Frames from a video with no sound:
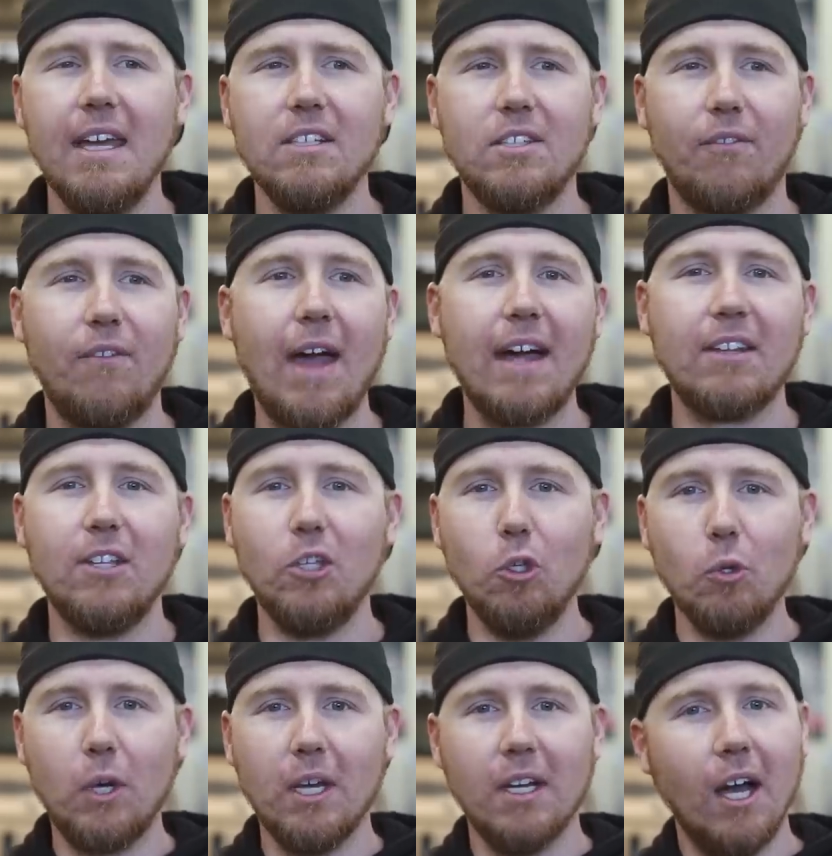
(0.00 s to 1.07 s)
is the fact that
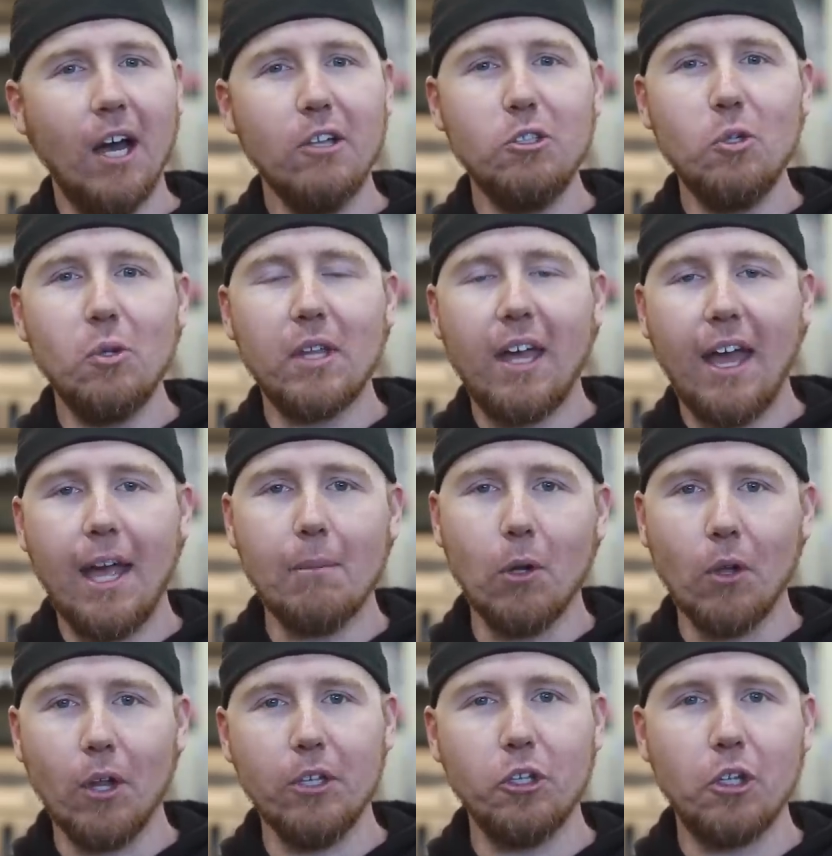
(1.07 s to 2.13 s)
you can undo the
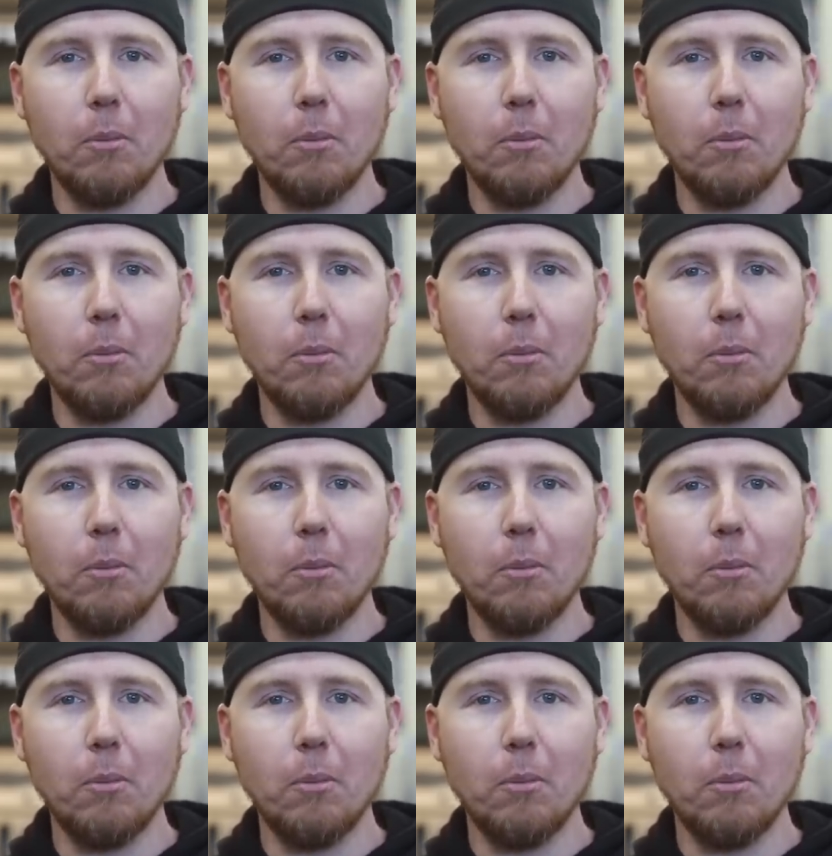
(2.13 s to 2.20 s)
cable and